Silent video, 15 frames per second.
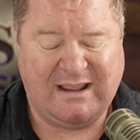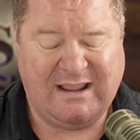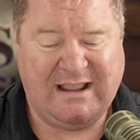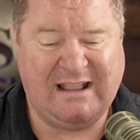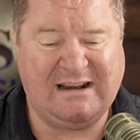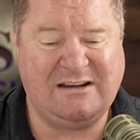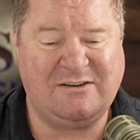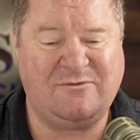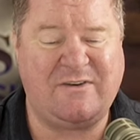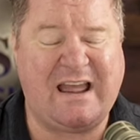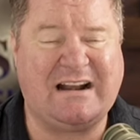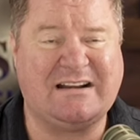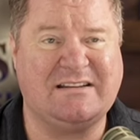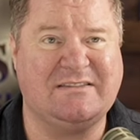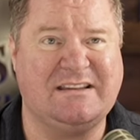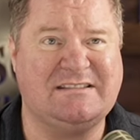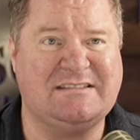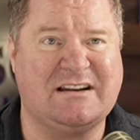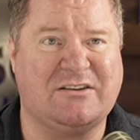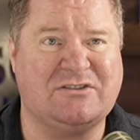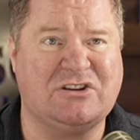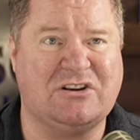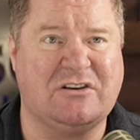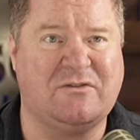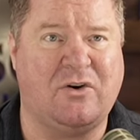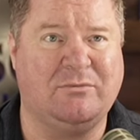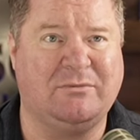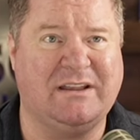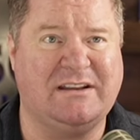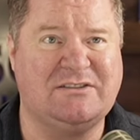And in fact, the Secretary of
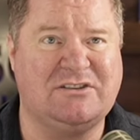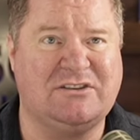Homeland